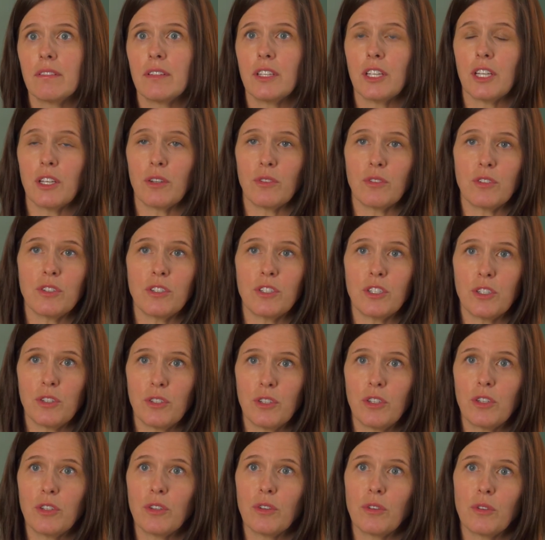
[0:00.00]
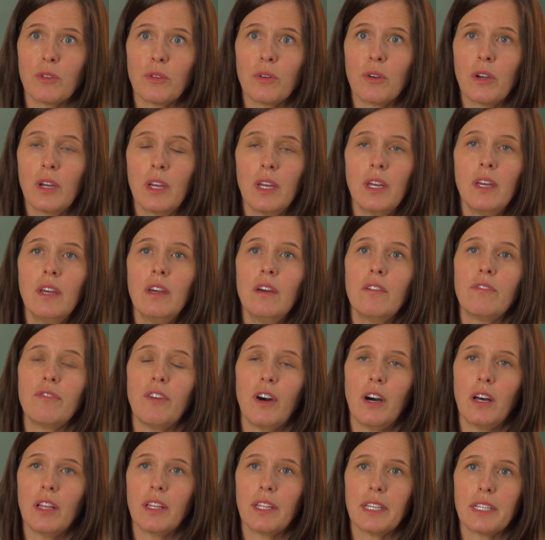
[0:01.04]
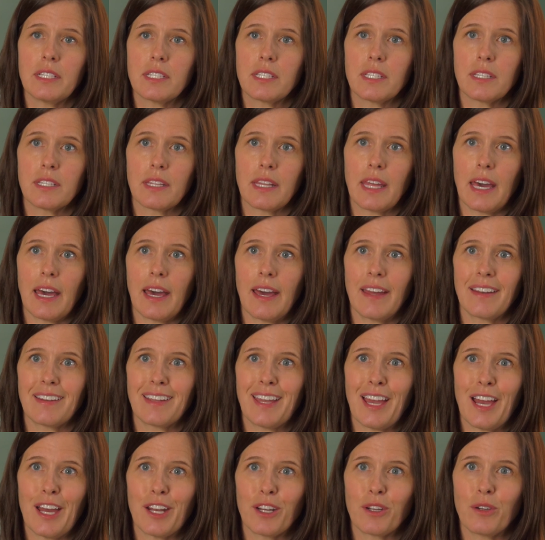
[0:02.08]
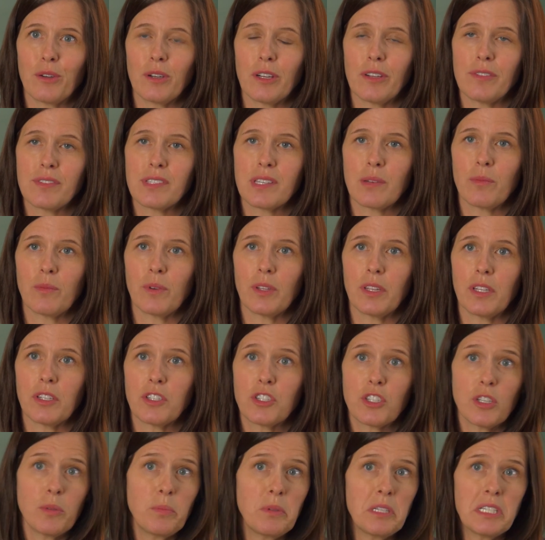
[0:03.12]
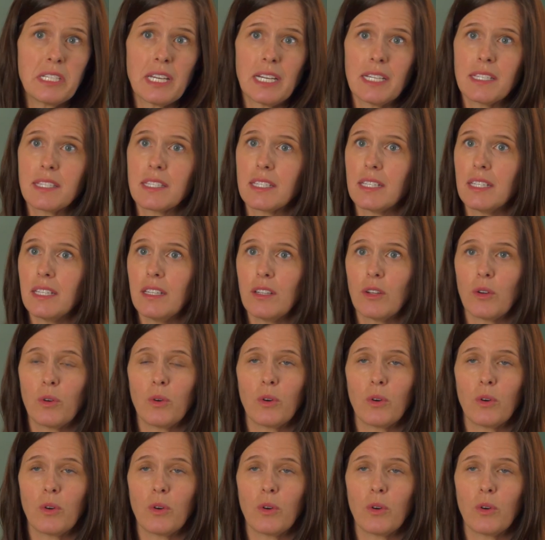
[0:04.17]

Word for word: you know, do you fall into that category of someone that should be tested